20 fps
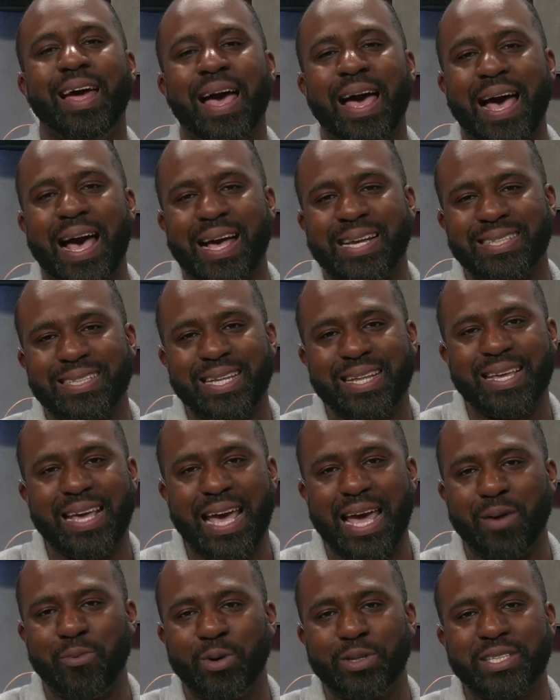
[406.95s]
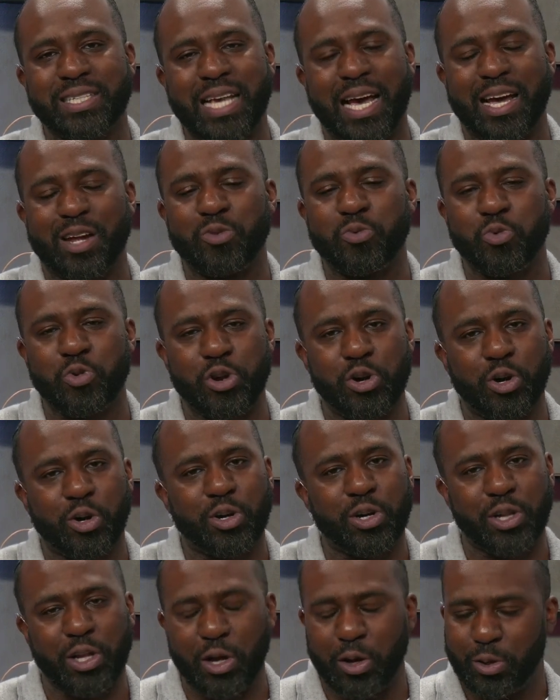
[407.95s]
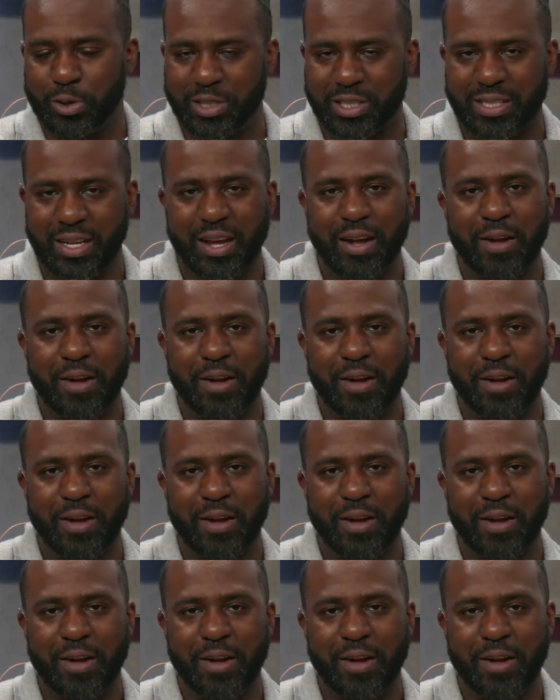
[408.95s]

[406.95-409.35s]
As the game was getting real close,